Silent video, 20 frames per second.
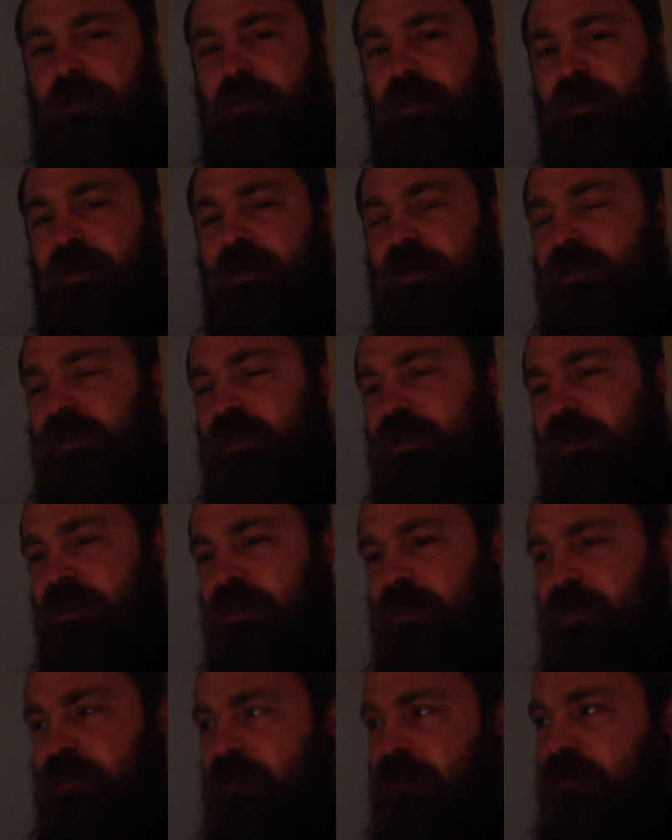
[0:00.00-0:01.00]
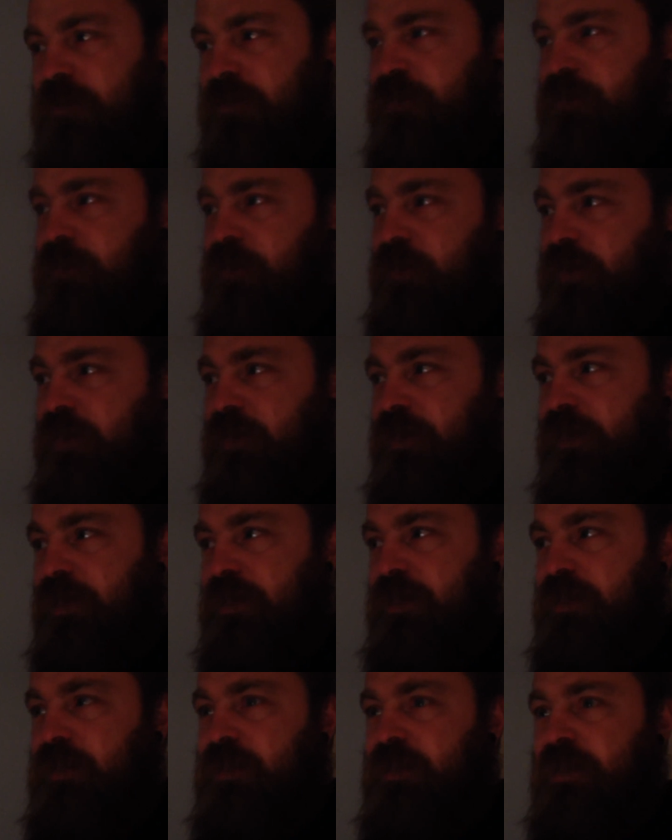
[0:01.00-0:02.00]
park these days because of
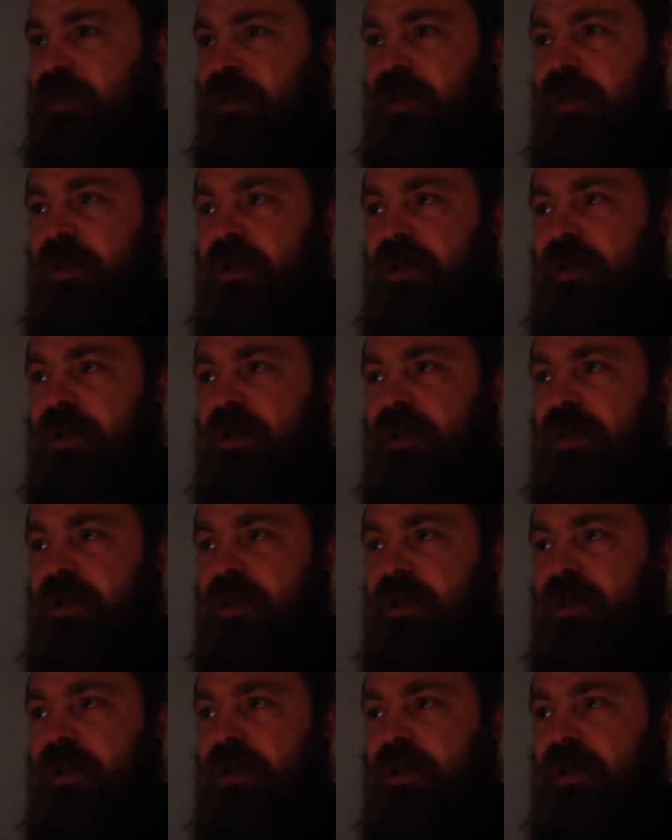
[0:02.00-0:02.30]
holidays.